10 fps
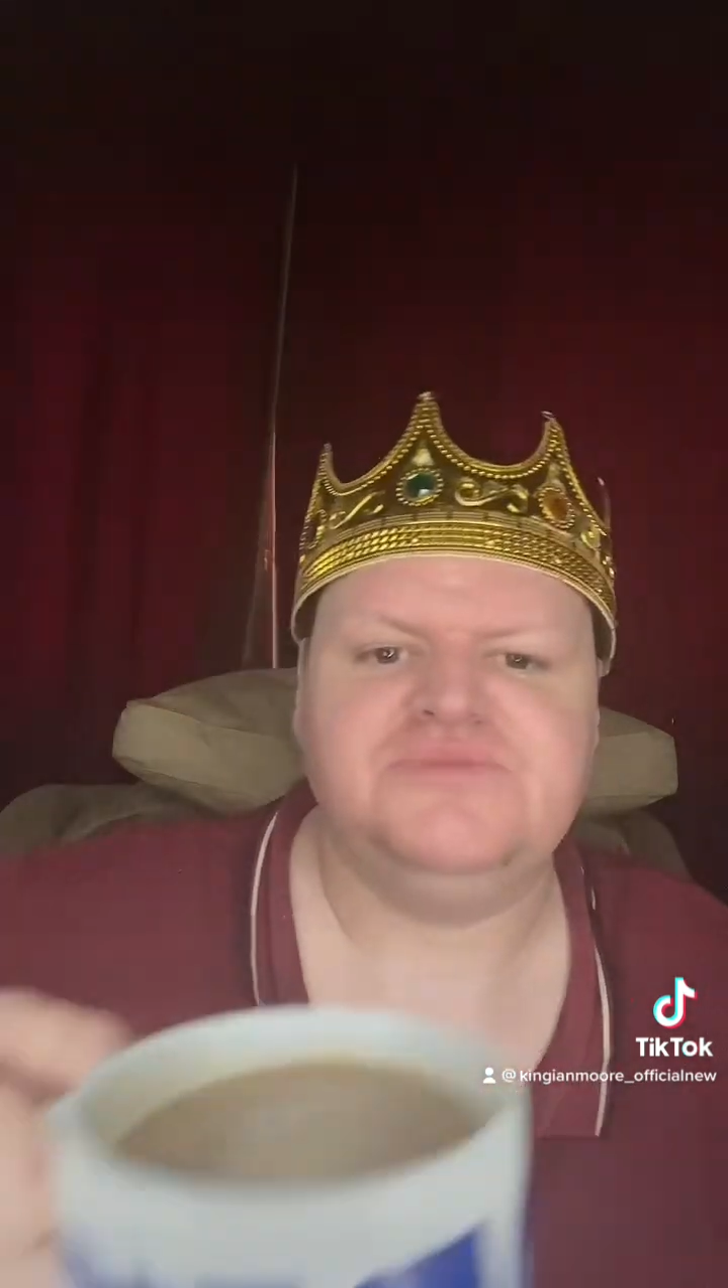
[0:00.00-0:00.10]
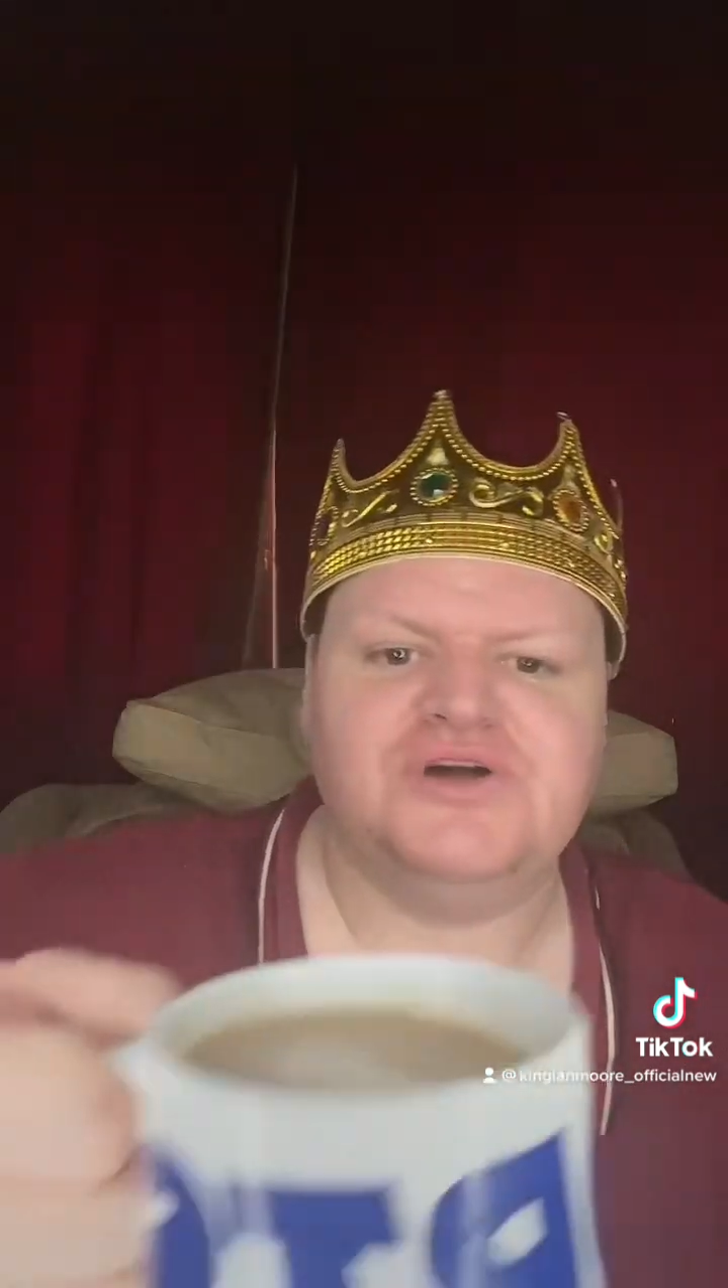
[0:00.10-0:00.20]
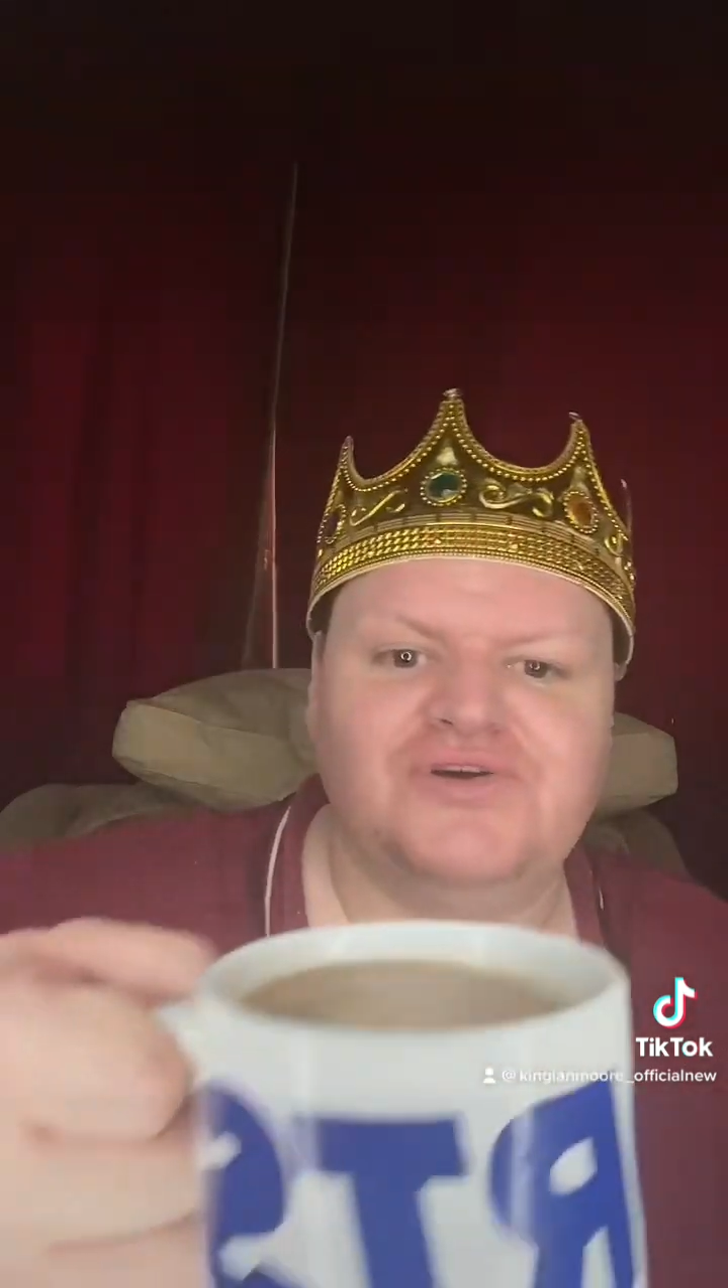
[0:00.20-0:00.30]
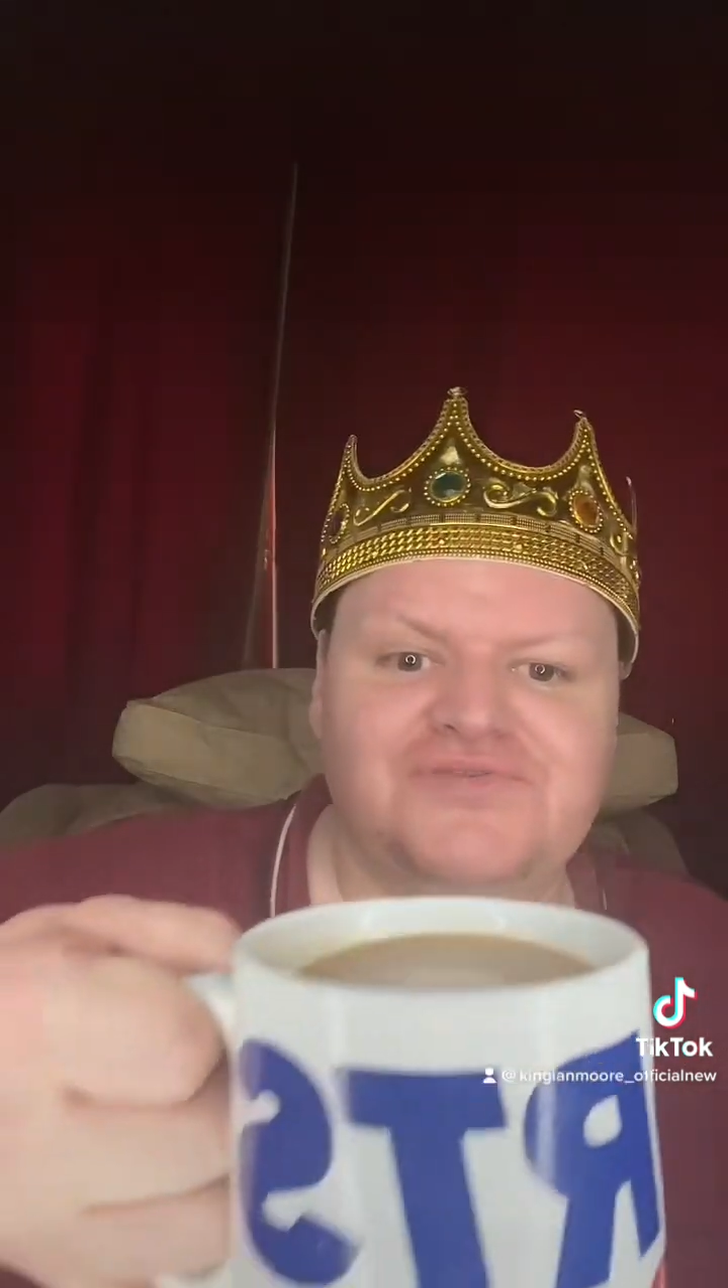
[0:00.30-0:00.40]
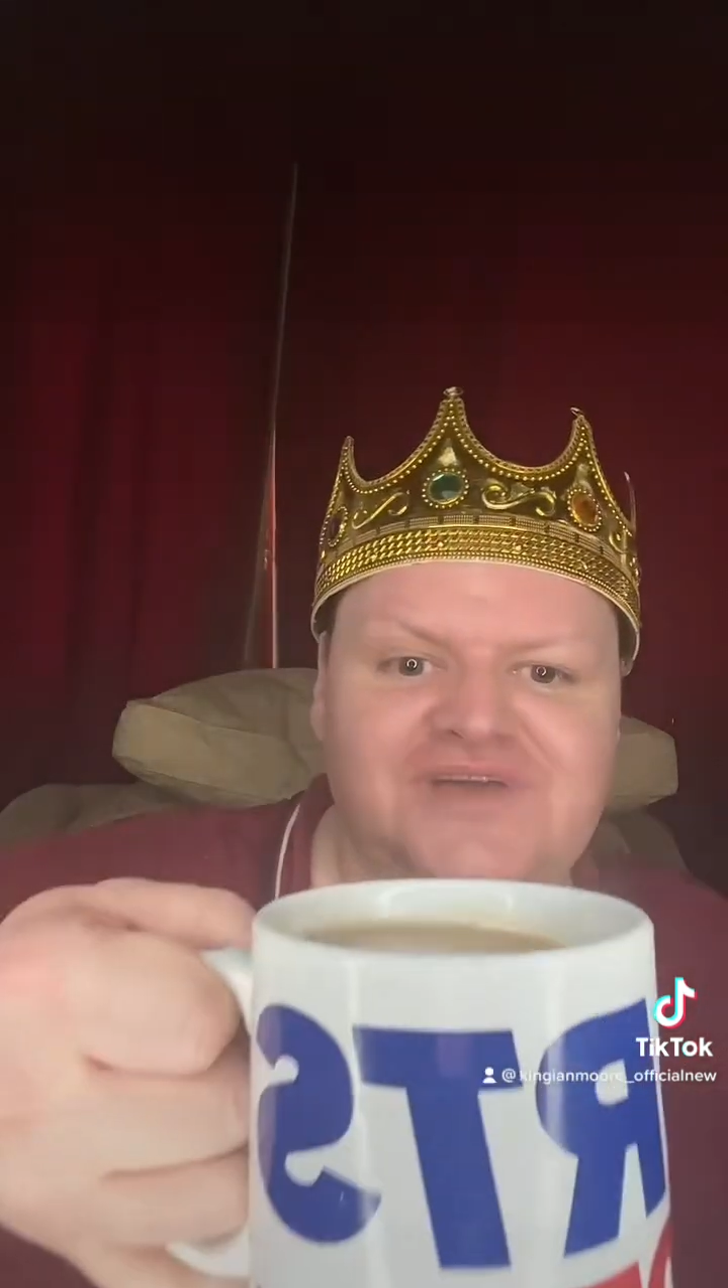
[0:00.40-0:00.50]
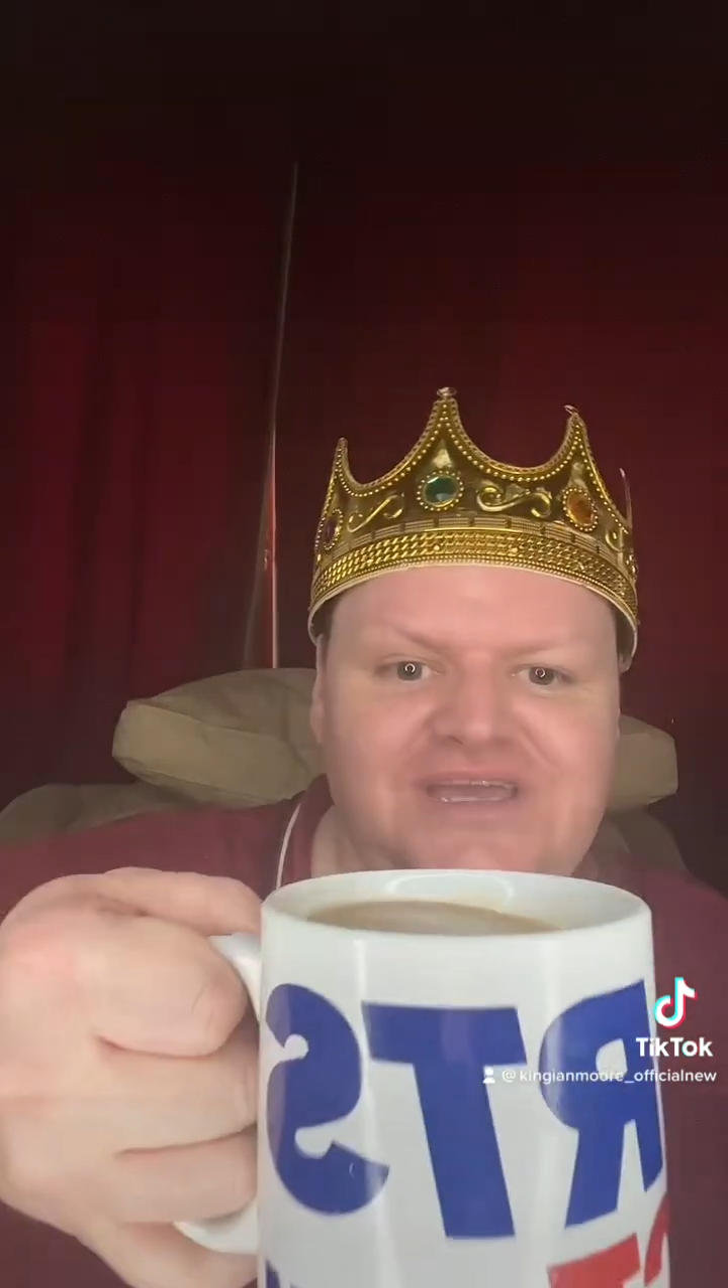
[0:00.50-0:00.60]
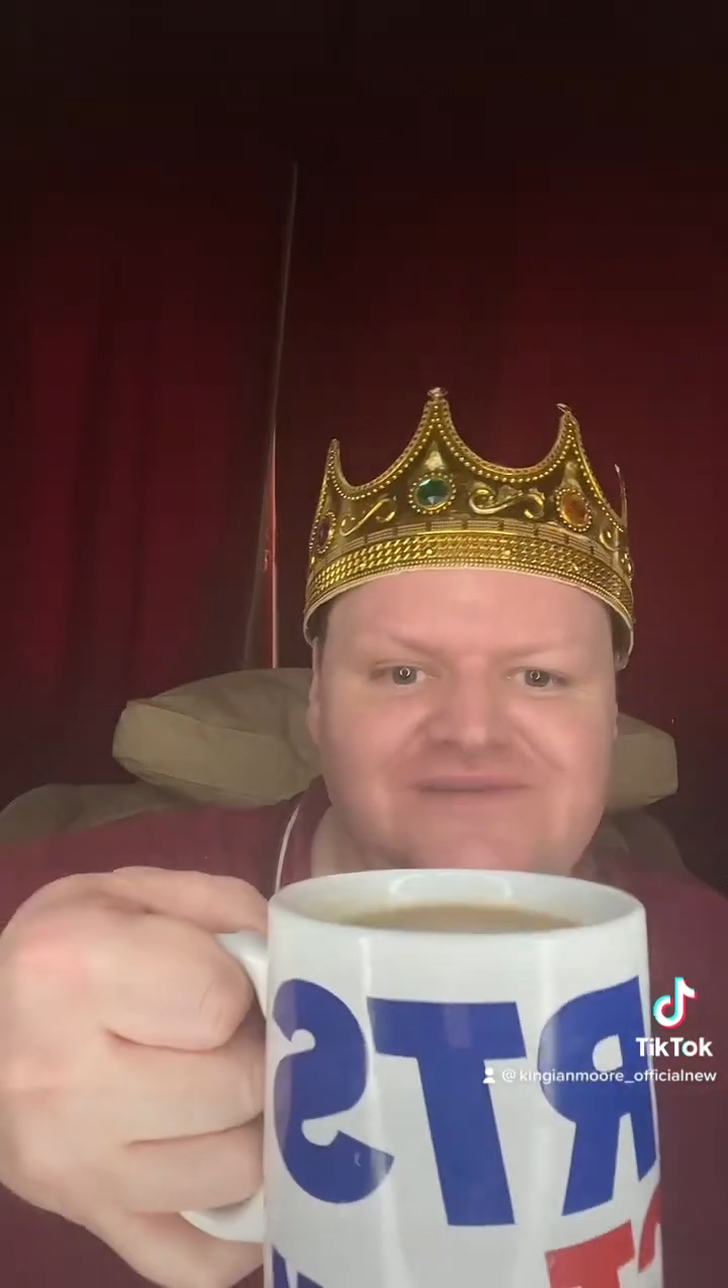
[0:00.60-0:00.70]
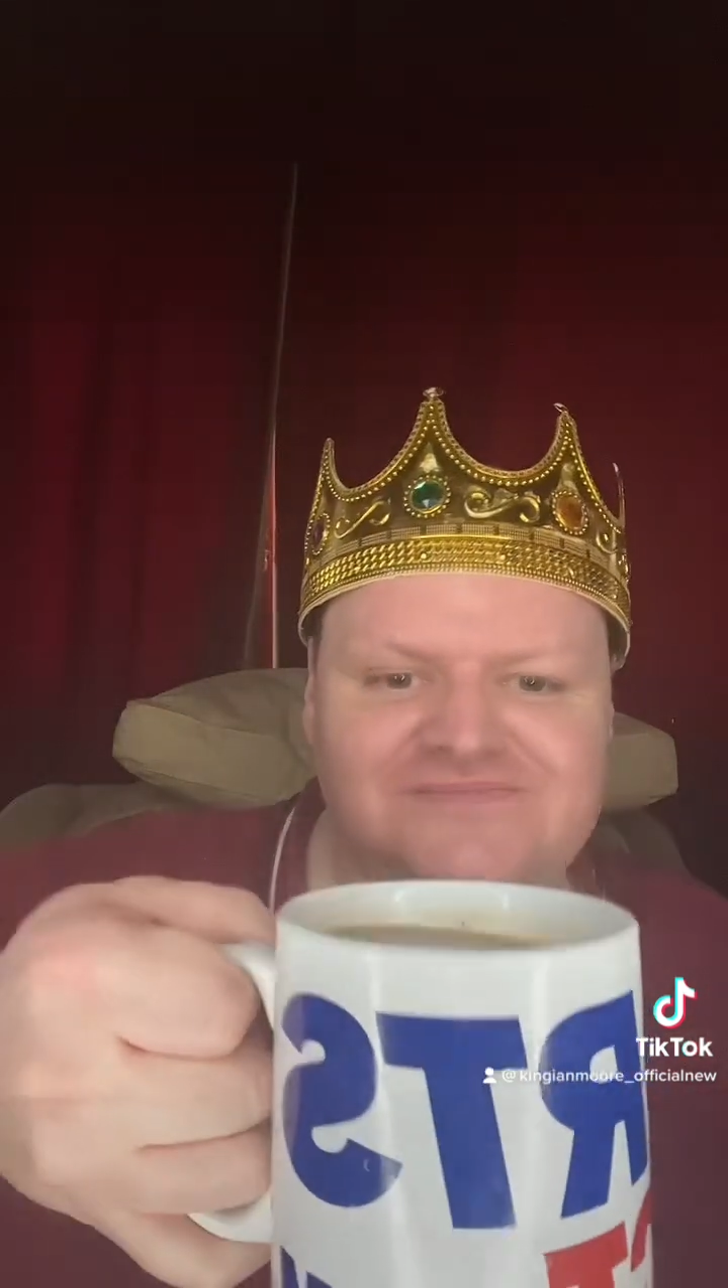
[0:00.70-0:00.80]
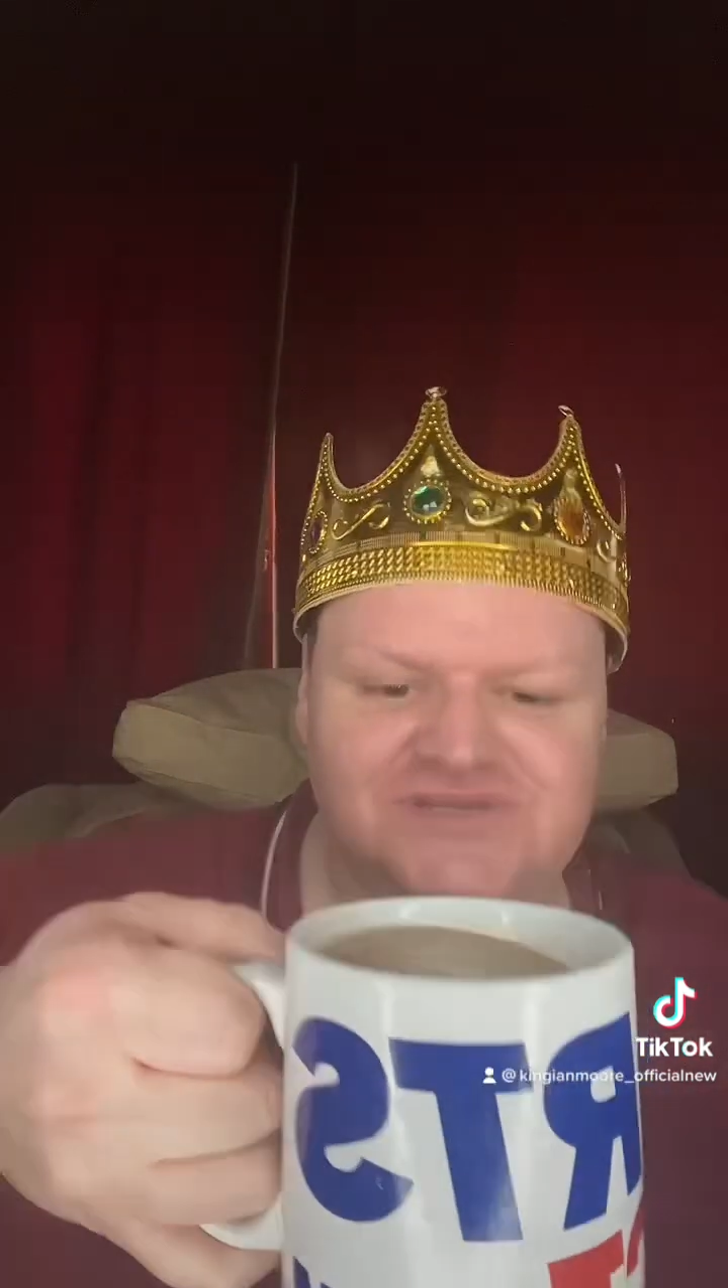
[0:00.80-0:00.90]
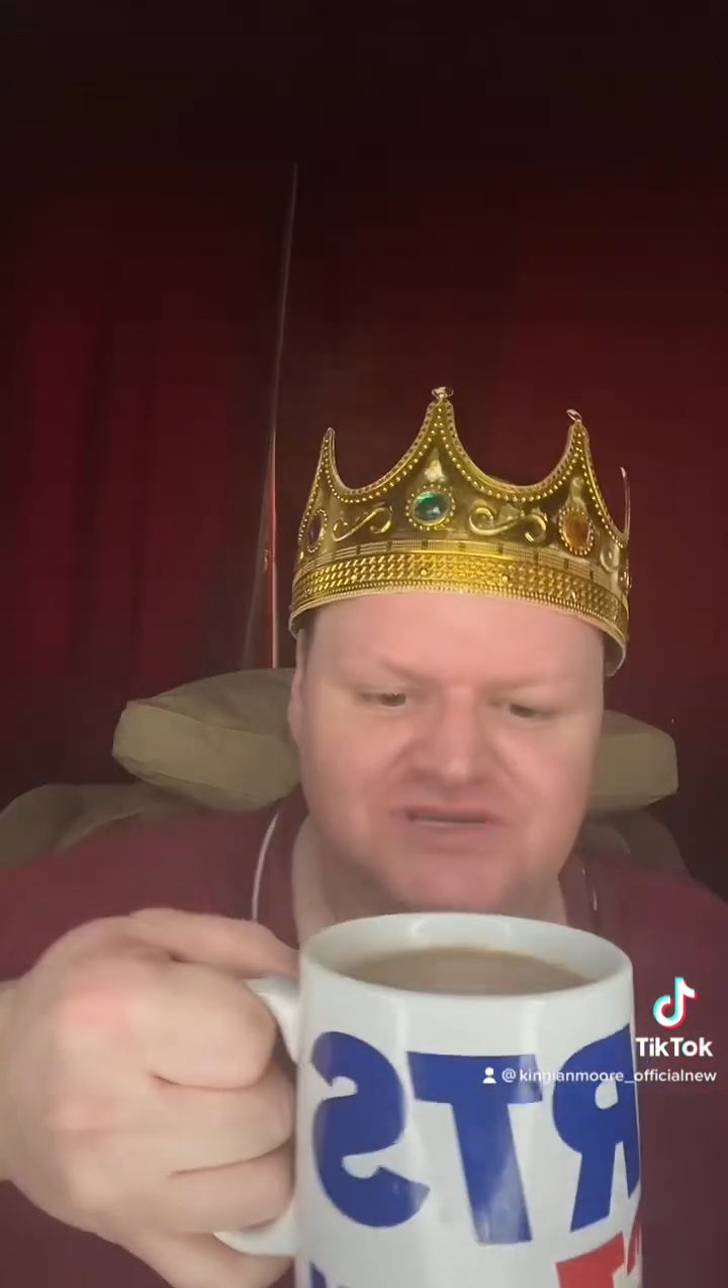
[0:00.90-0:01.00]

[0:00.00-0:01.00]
my coffee.